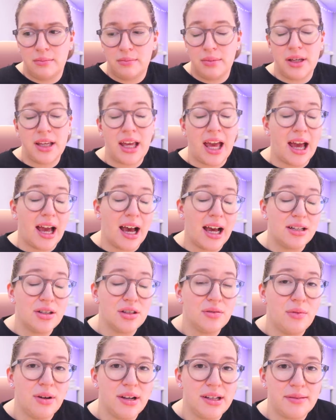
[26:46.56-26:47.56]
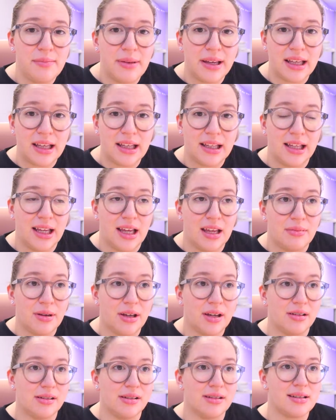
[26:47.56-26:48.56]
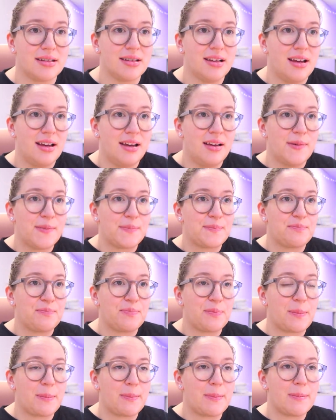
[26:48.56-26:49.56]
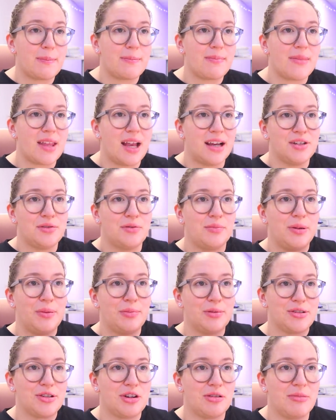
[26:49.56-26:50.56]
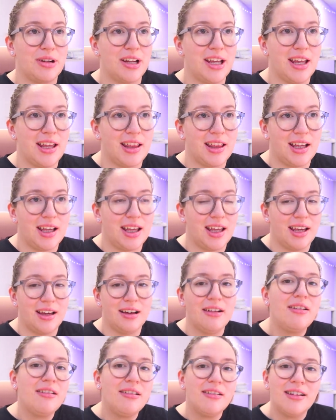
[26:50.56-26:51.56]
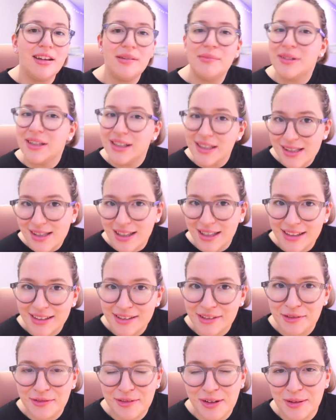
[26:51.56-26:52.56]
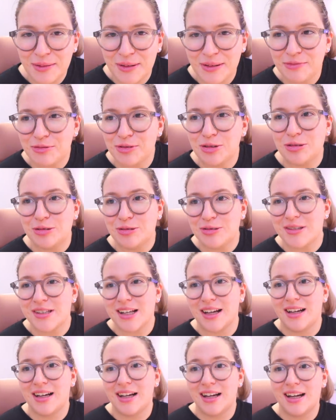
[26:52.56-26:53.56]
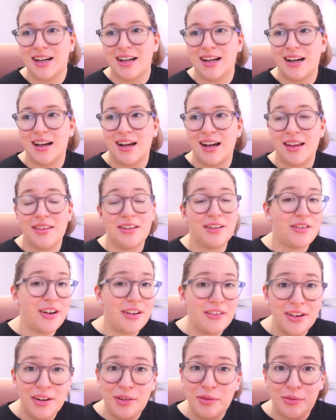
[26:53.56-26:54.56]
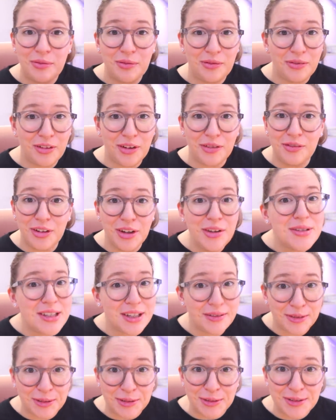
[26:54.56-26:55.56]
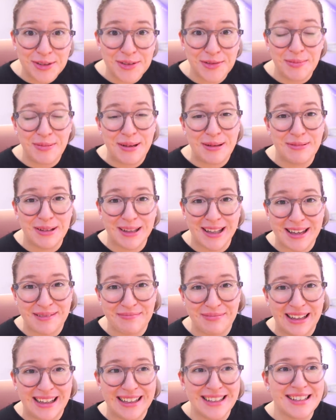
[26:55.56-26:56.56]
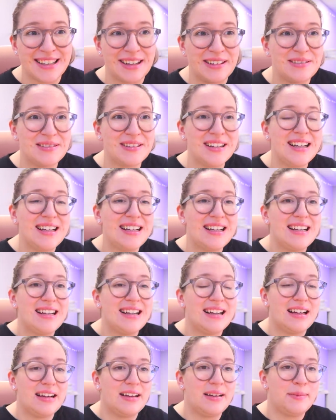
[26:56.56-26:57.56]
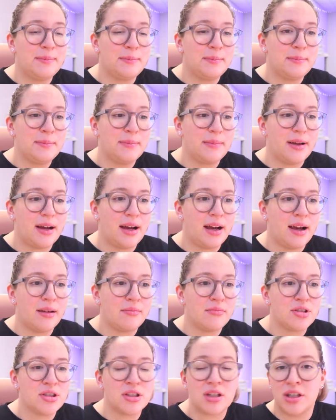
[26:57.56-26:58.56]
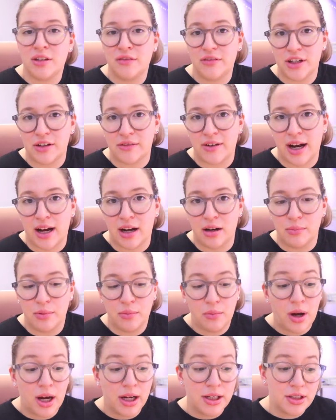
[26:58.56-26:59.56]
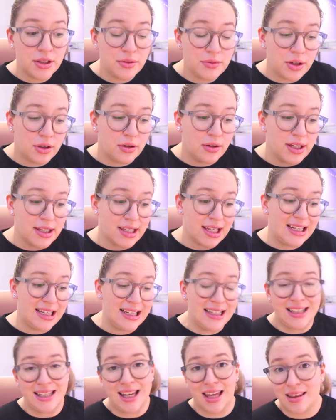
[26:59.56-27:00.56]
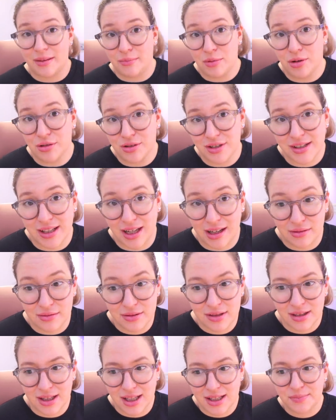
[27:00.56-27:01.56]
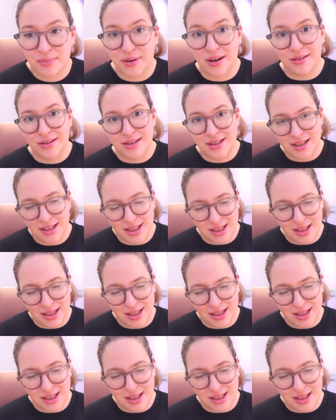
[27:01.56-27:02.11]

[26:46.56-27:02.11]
but yeah I just wanted to make it clear because I don't want people to come on here thinking oh Emily's like not following rules they're very confusing rules for people like me so um, I'm just gonna figure it out. But what I do know is I need to get them orders out. So that's priority